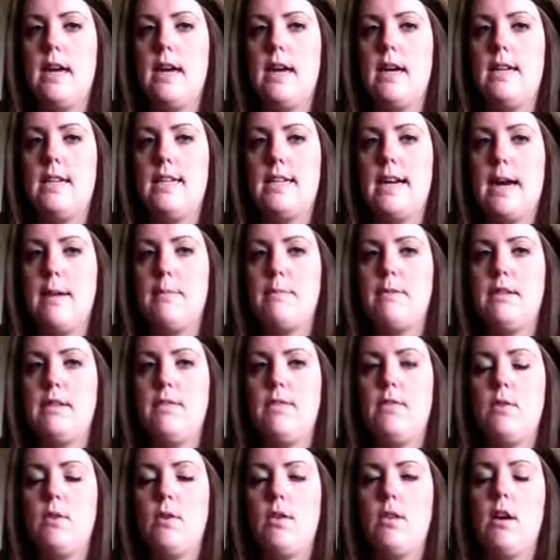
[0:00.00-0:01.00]
adapted
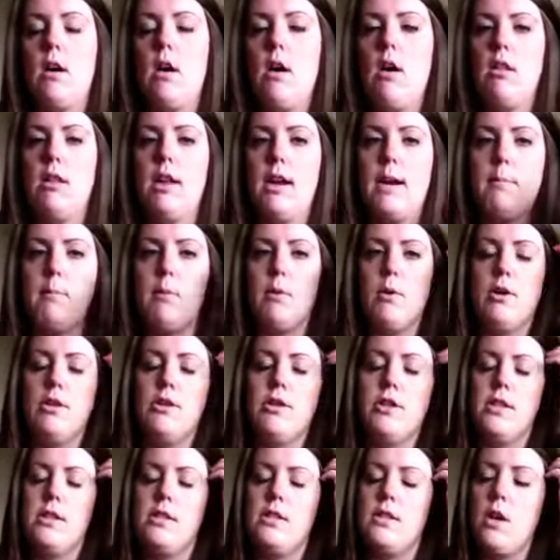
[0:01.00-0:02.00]
for the online
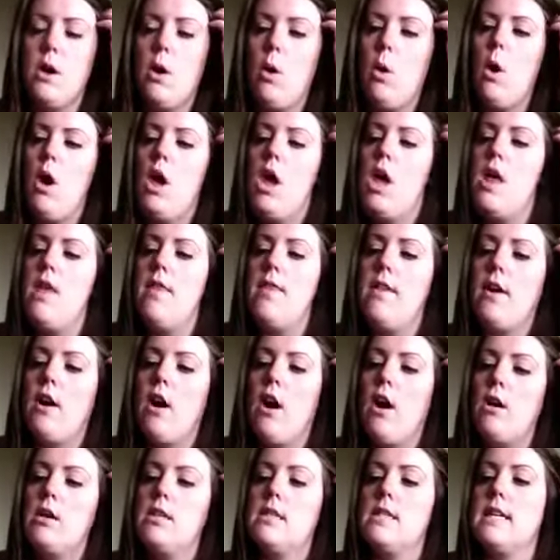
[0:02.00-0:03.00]
portion. So there
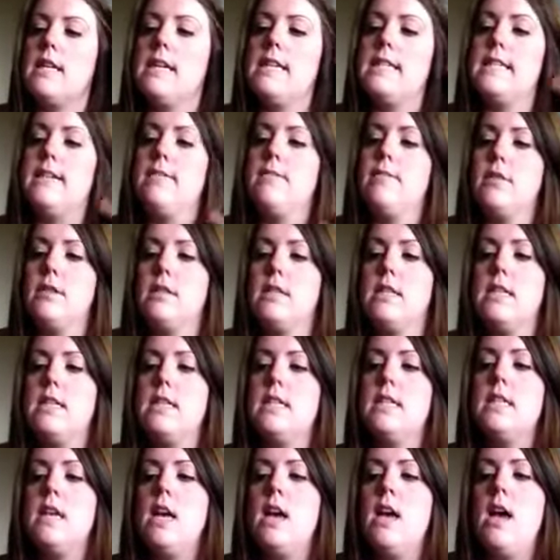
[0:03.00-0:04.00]
are slight
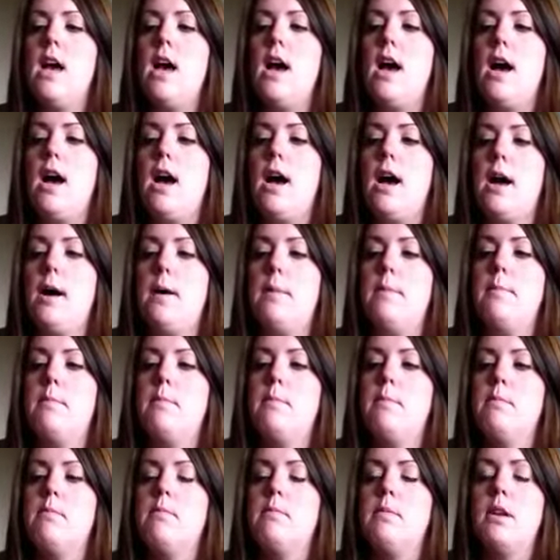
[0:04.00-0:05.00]
differences.
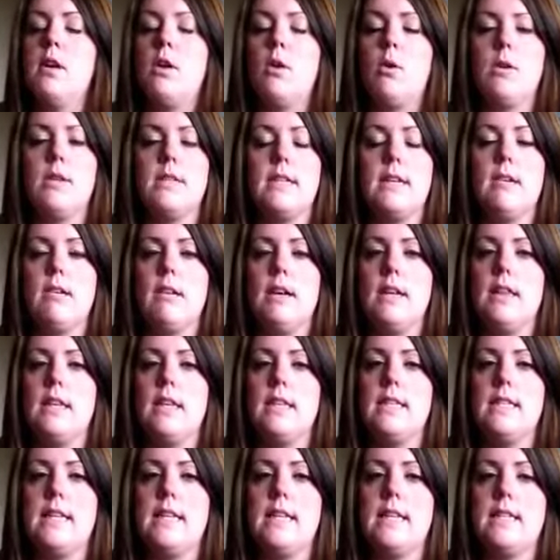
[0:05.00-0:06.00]
Course outline
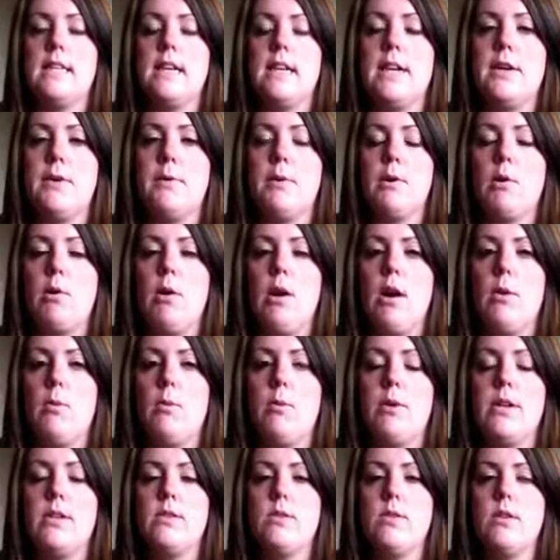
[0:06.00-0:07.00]
lists things like your required
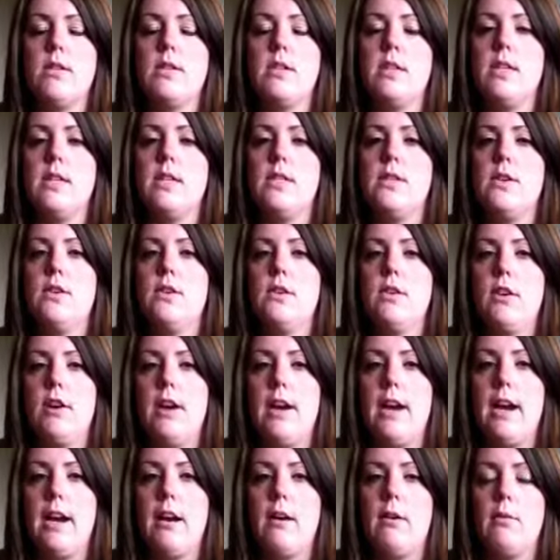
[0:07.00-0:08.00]
resources, your
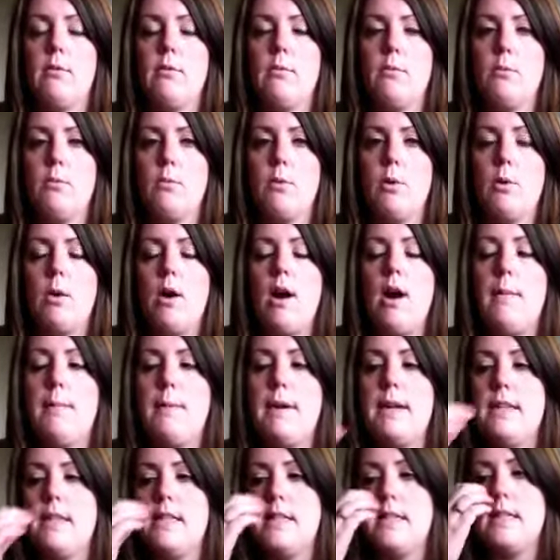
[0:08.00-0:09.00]
learning
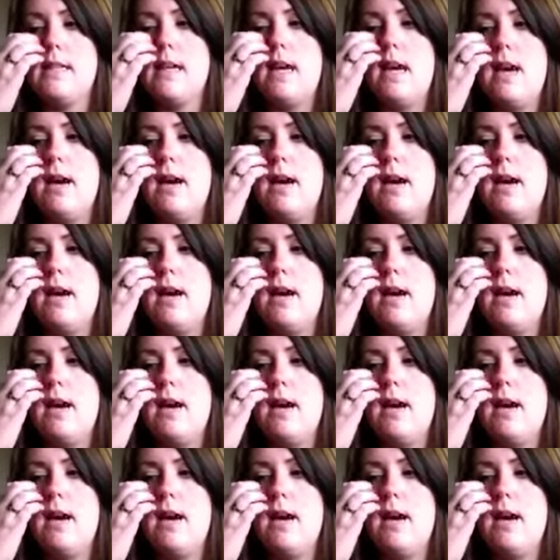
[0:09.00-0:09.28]
requirements,